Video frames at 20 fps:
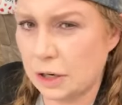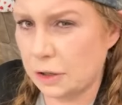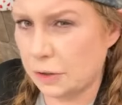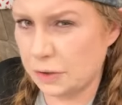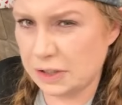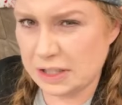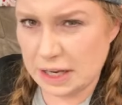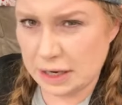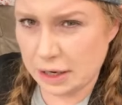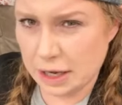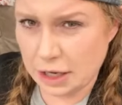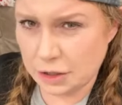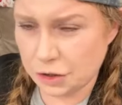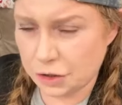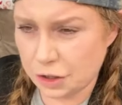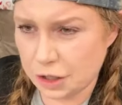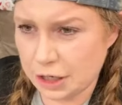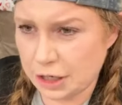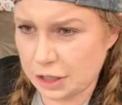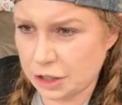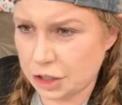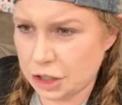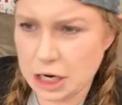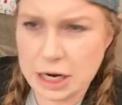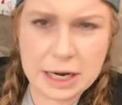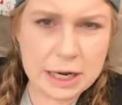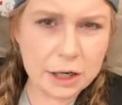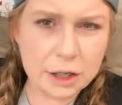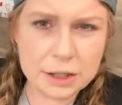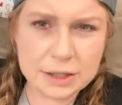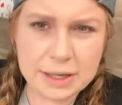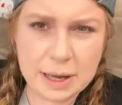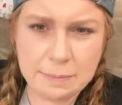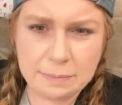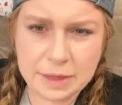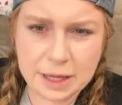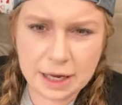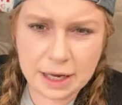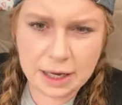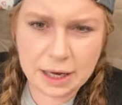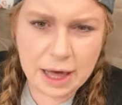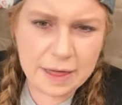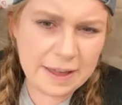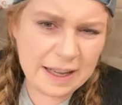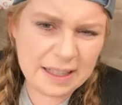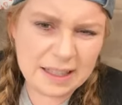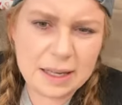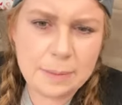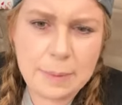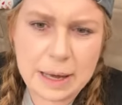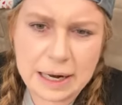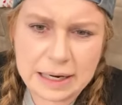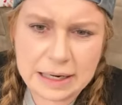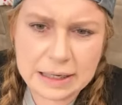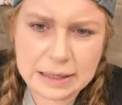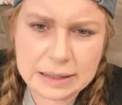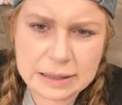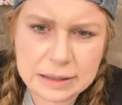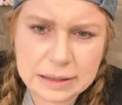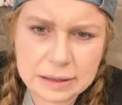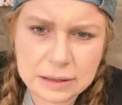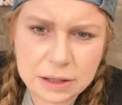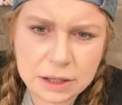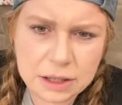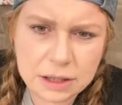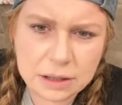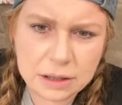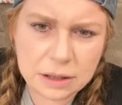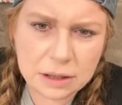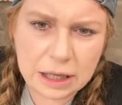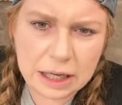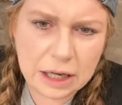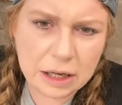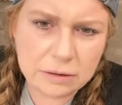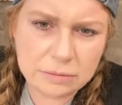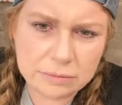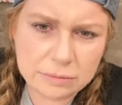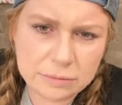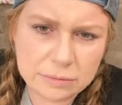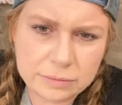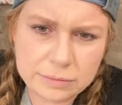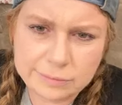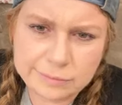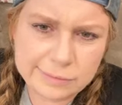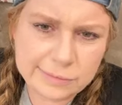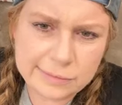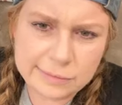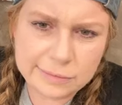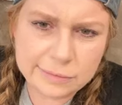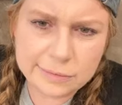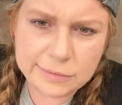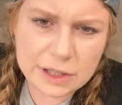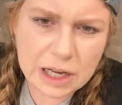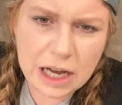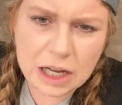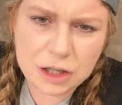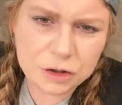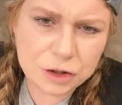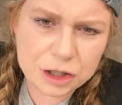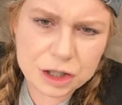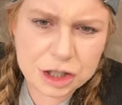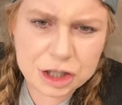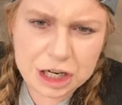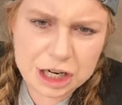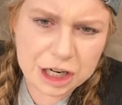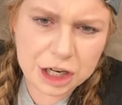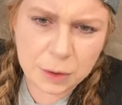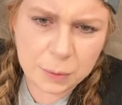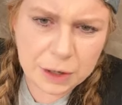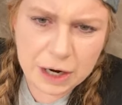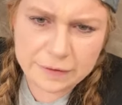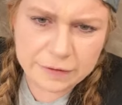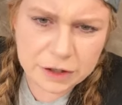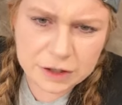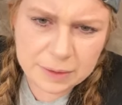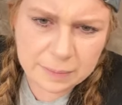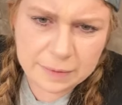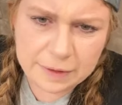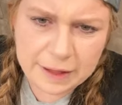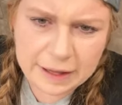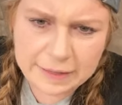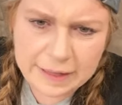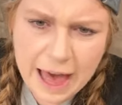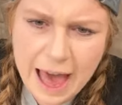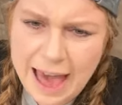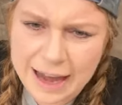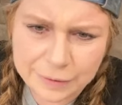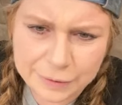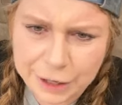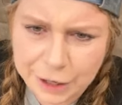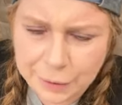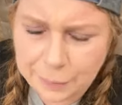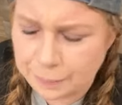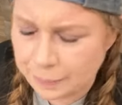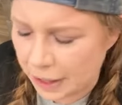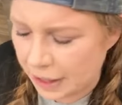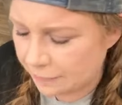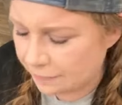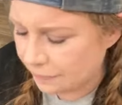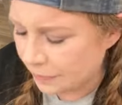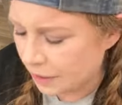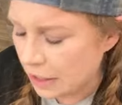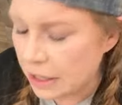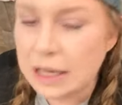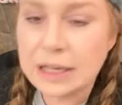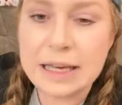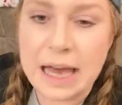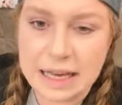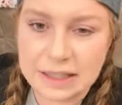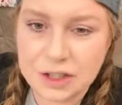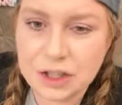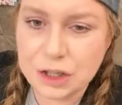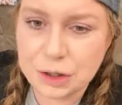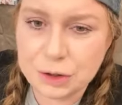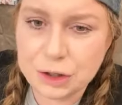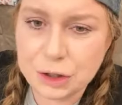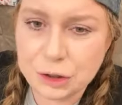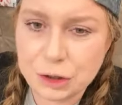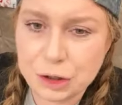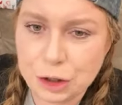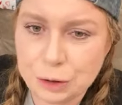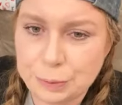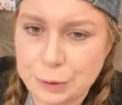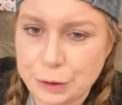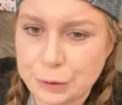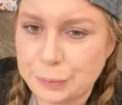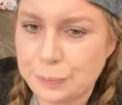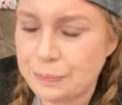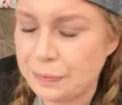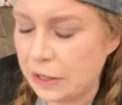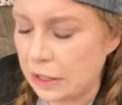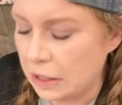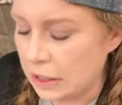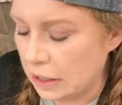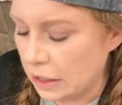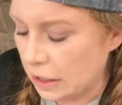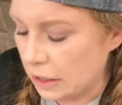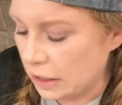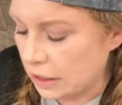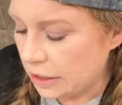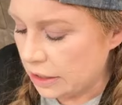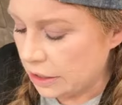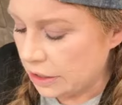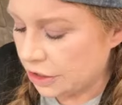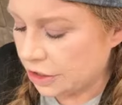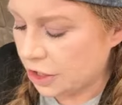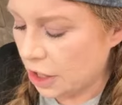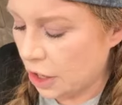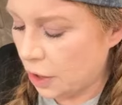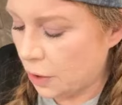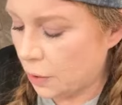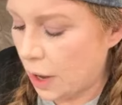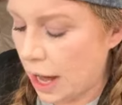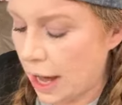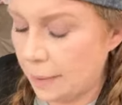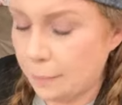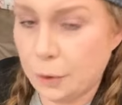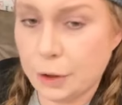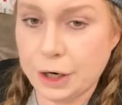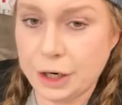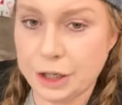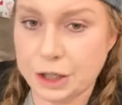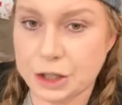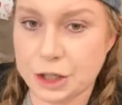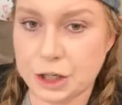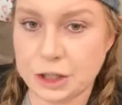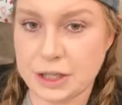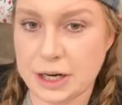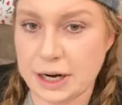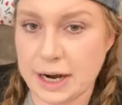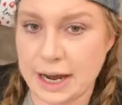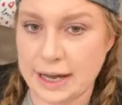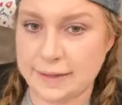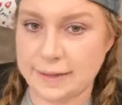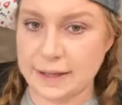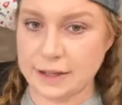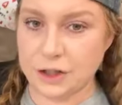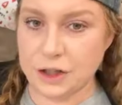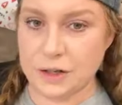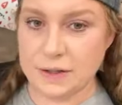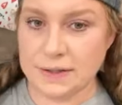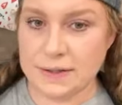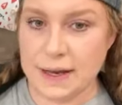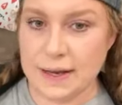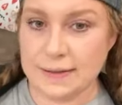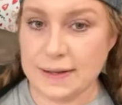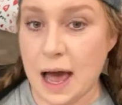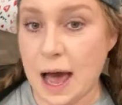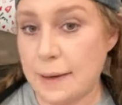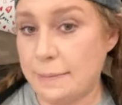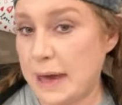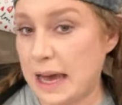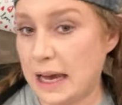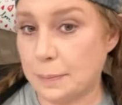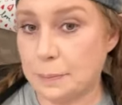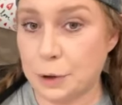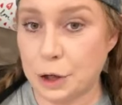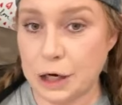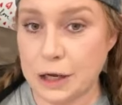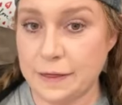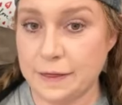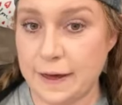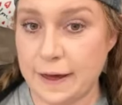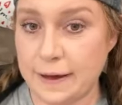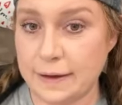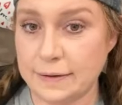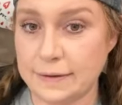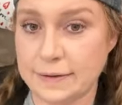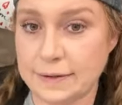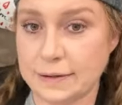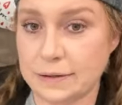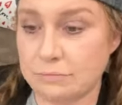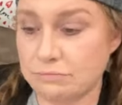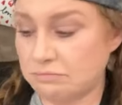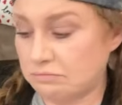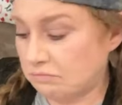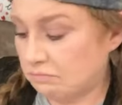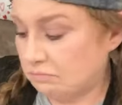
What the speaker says: is it country chic or something? I think somebody is like country chic or whatever, something like that. I don't know. But yes, you do you, boo. So I'm wearing a shirt tonight that just says, I make pretty things.